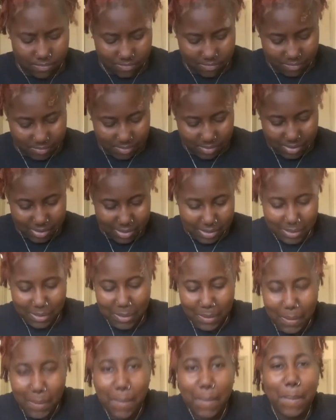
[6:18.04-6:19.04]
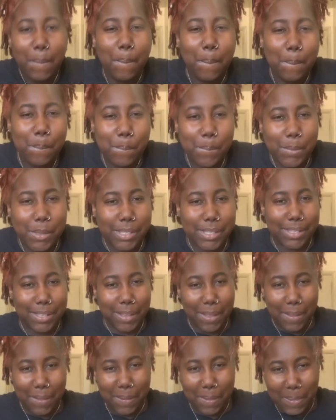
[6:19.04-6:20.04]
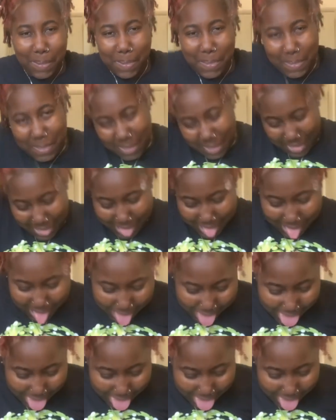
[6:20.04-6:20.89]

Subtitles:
(silence)